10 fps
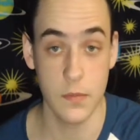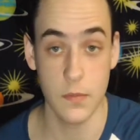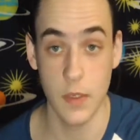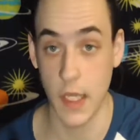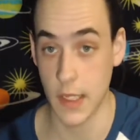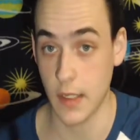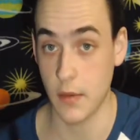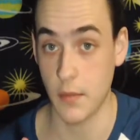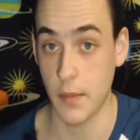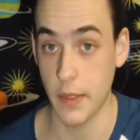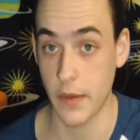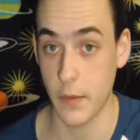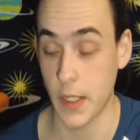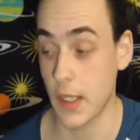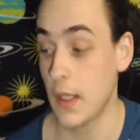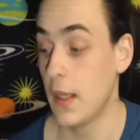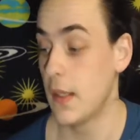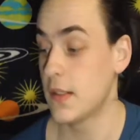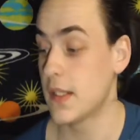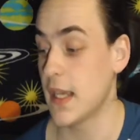not counting my Bloodswing,
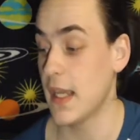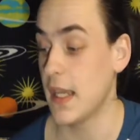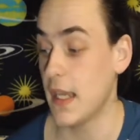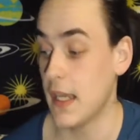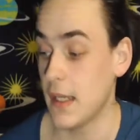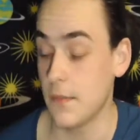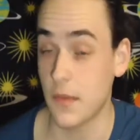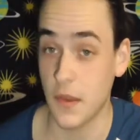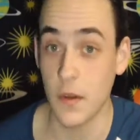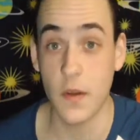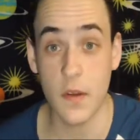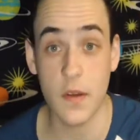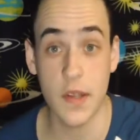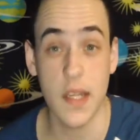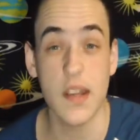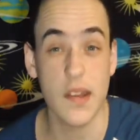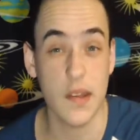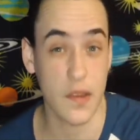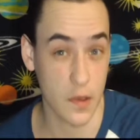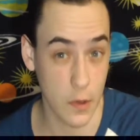to get a Studio Series
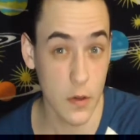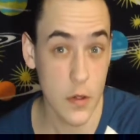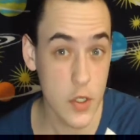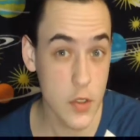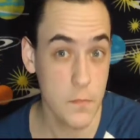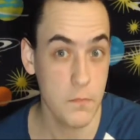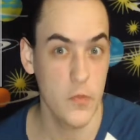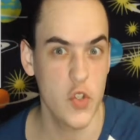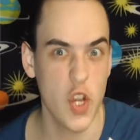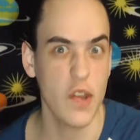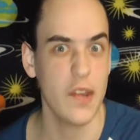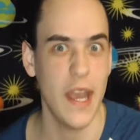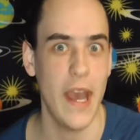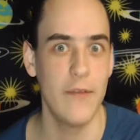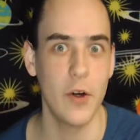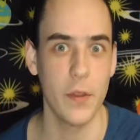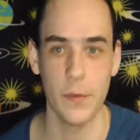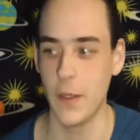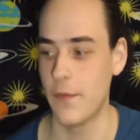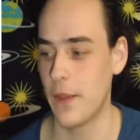86 Scourge, just to have all
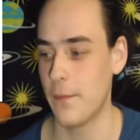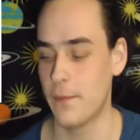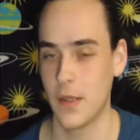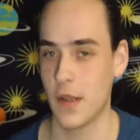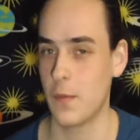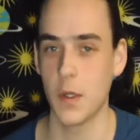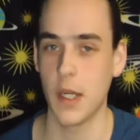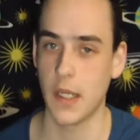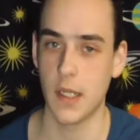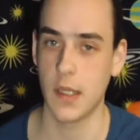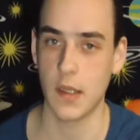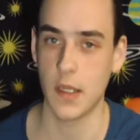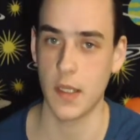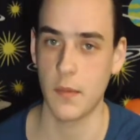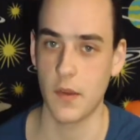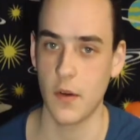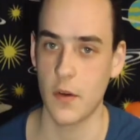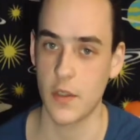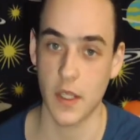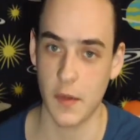three of them. Because we're not getting a Kingdom
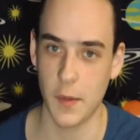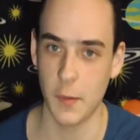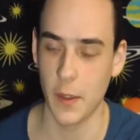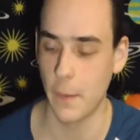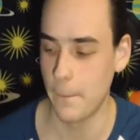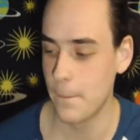Scourge, let's be real.